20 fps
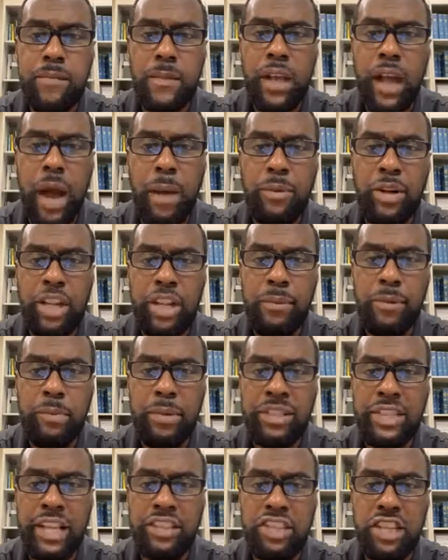I'm going to
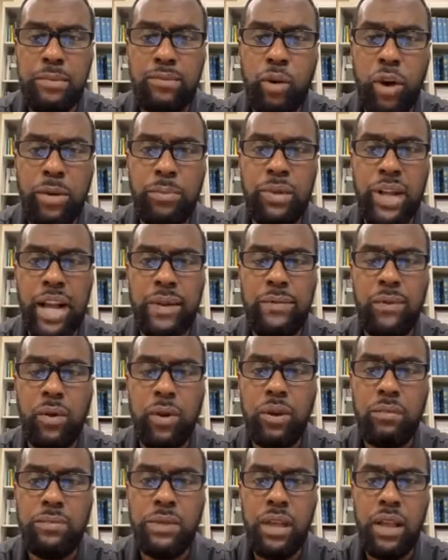implement that 10-point
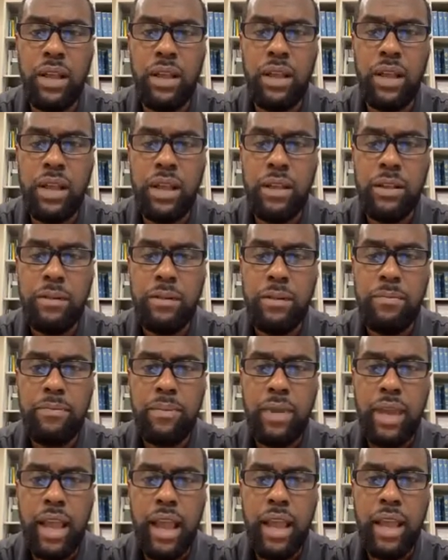platform.
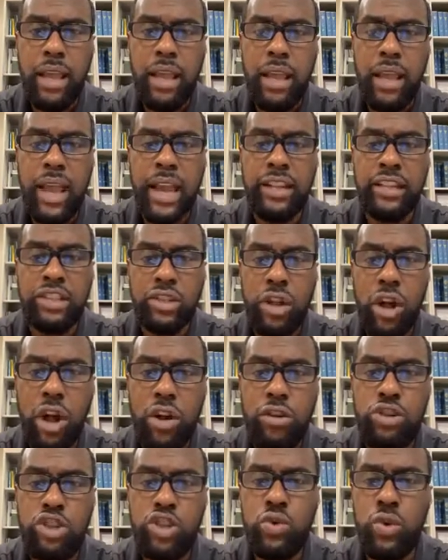And as
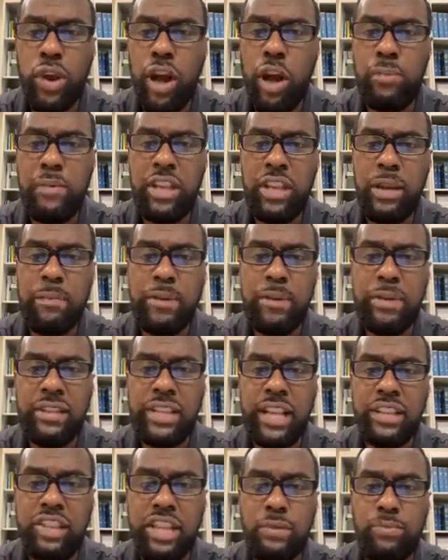long as you help me implement
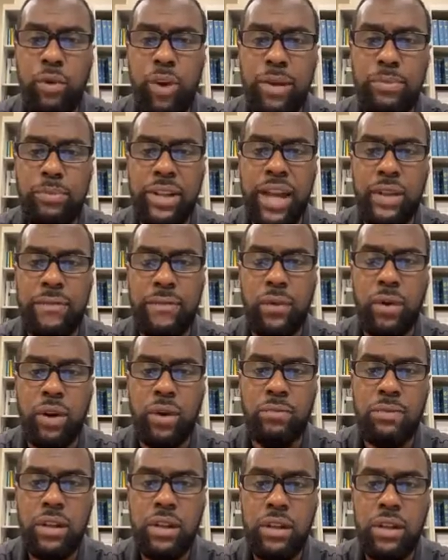that 10-point
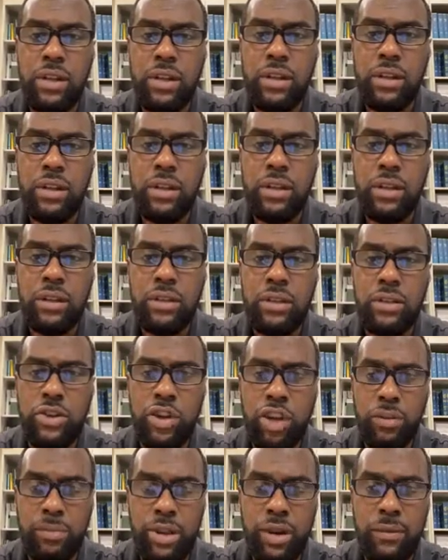platform, you're
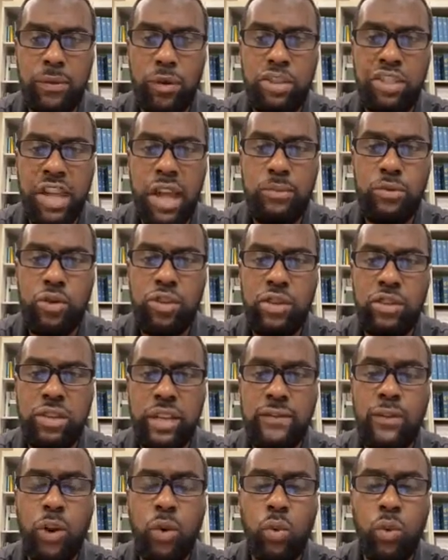going to be on full-time union
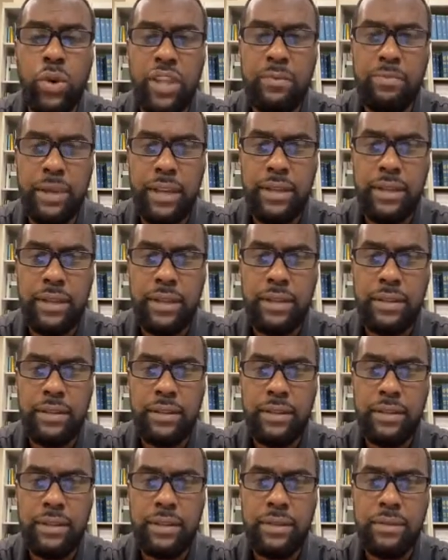leave with me.
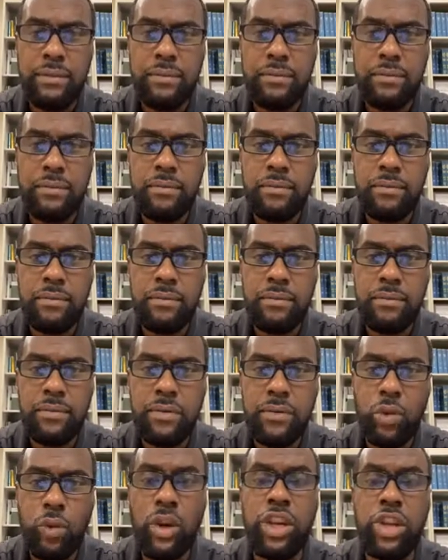
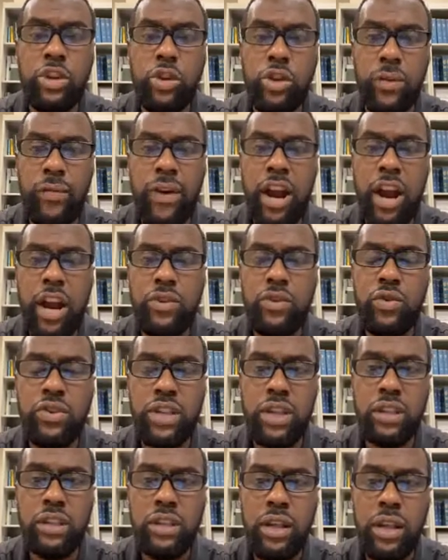We're going to unify our
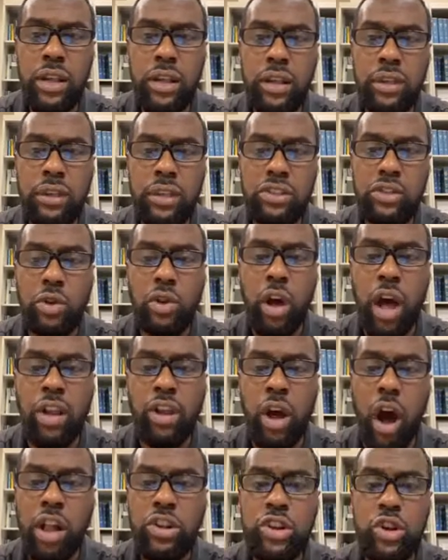union. So
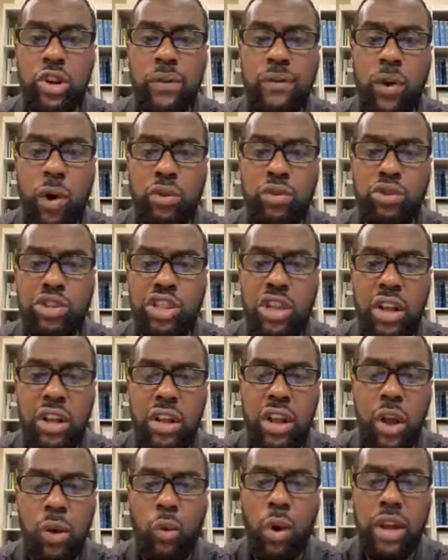all of your voters
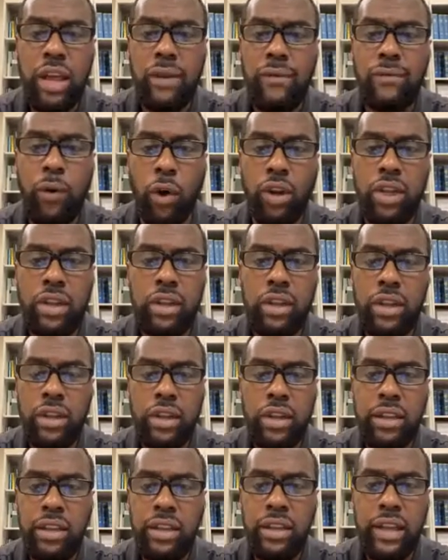won't have voted
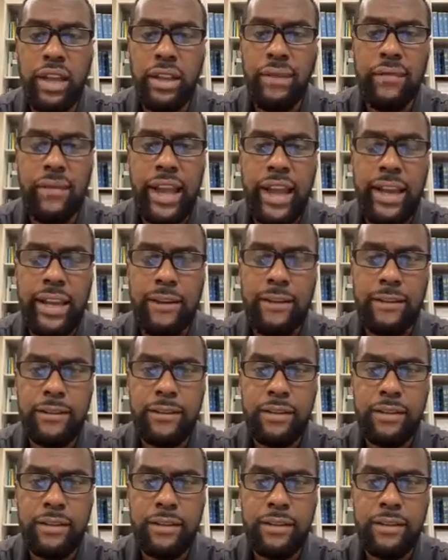in vain.